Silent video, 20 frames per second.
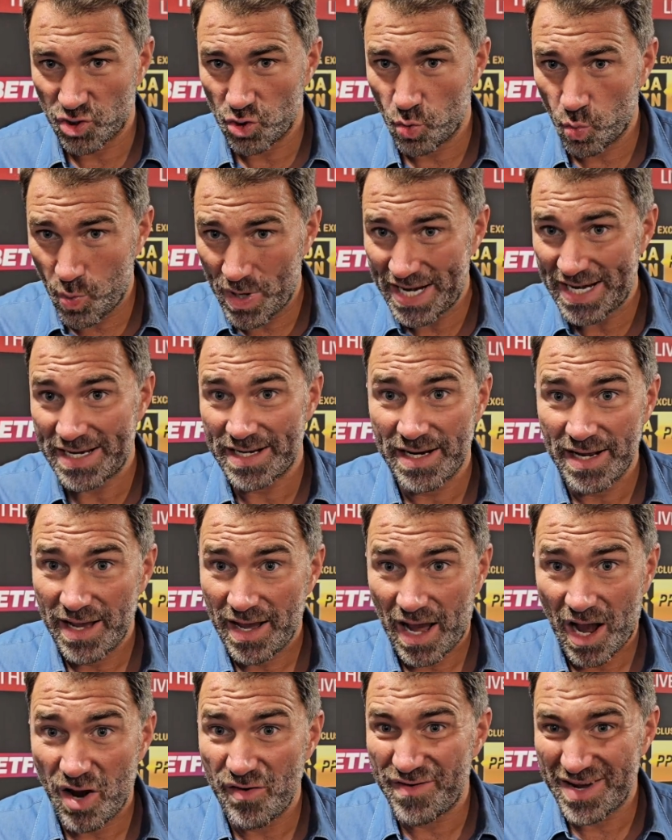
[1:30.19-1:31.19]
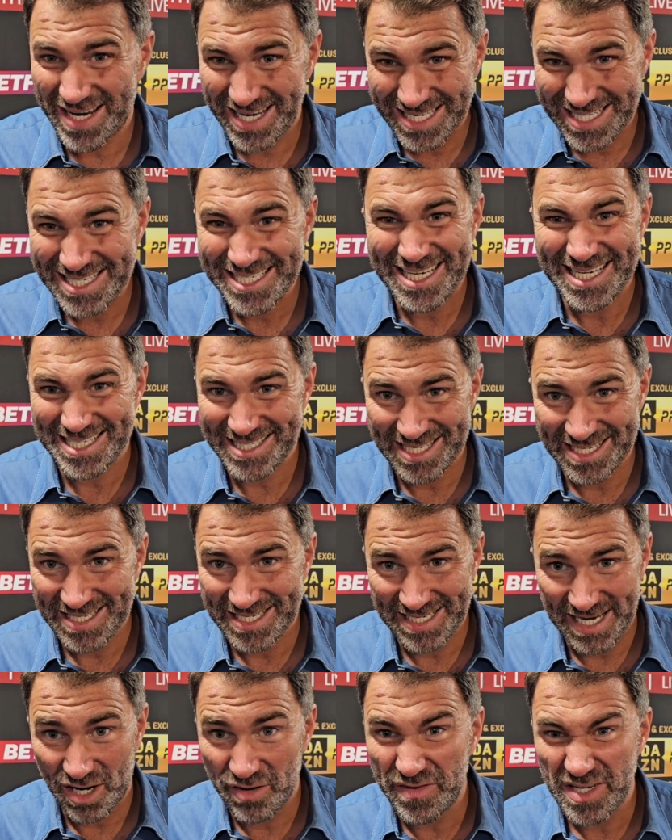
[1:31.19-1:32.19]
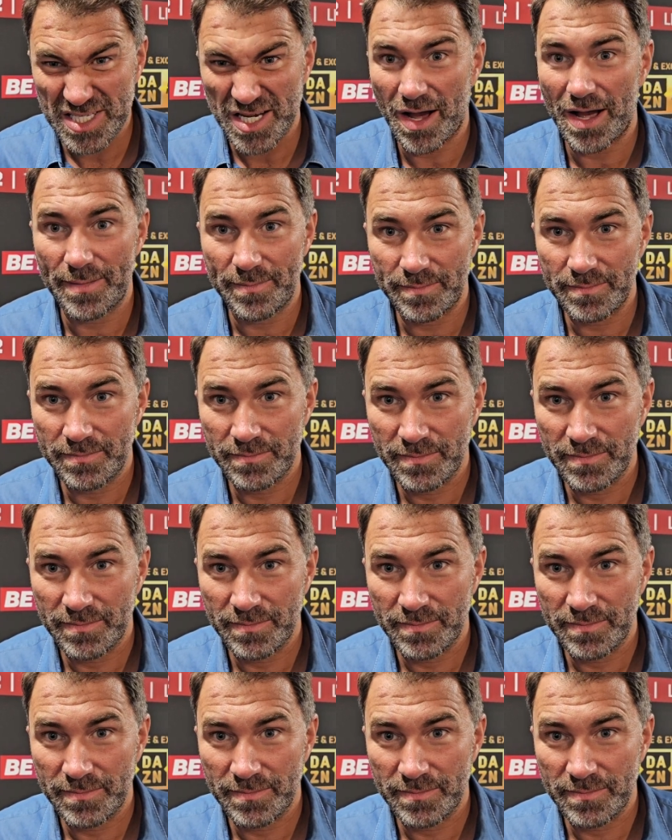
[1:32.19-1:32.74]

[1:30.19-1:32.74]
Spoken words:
You win over consistency over time.